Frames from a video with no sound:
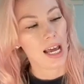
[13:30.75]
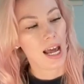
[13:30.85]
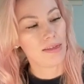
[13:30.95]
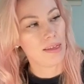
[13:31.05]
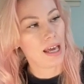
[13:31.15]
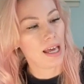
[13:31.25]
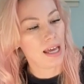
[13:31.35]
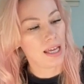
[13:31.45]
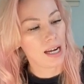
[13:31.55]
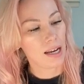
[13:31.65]
And
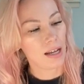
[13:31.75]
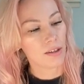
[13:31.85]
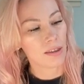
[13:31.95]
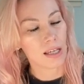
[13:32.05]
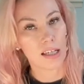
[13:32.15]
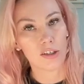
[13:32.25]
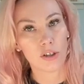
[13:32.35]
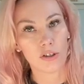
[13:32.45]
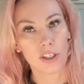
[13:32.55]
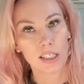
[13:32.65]
then another thing is you're
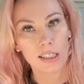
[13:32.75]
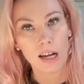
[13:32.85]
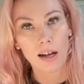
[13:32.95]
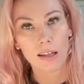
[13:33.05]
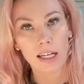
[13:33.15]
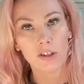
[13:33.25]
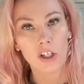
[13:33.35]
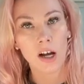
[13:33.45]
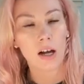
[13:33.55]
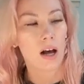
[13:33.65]
just stuck like
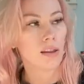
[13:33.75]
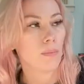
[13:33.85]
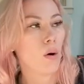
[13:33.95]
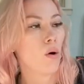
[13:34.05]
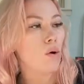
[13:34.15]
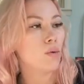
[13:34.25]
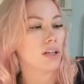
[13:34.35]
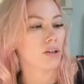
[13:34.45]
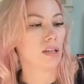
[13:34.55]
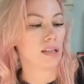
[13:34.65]
Chuck on the pole when
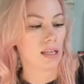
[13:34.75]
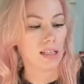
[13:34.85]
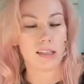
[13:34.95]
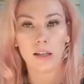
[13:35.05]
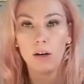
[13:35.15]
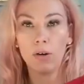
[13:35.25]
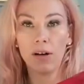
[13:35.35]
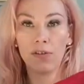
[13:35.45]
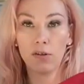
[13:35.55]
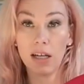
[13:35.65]
you're in these. So
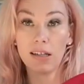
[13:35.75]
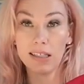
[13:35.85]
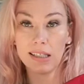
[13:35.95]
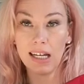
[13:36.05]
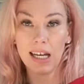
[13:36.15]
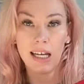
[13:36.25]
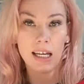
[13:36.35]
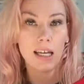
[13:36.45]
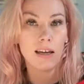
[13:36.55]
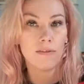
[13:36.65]
if you need to
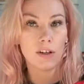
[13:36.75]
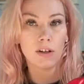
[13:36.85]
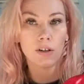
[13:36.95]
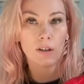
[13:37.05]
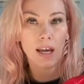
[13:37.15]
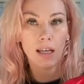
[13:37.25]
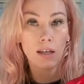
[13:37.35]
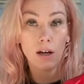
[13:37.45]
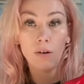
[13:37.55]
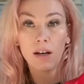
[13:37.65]
stick, if you're like,
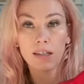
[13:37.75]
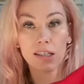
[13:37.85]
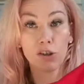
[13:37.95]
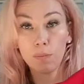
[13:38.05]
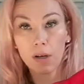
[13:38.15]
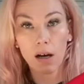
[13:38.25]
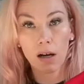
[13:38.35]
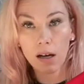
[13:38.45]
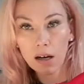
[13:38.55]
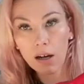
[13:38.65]
at a Snoop
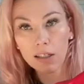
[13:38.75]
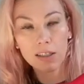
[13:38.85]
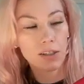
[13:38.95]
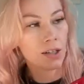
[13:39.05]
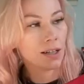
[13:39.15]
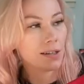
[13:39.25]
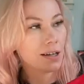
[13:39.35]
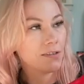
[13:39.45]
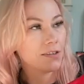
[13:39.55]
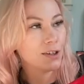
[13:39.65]
Dogg concert, a lot
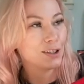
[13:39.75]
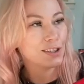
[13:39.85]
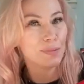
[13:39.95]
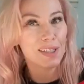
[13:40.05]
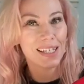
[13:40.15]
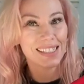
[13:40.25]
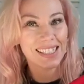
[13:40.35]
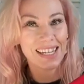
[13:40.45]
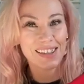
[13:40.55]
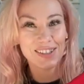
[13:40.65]
of girls have been
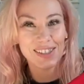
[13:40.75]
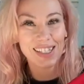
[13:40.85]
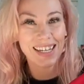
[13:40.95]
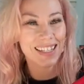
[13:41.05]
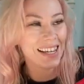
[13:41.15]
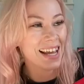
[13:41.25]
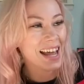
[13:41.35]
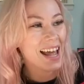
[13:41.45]
dancing at those lately.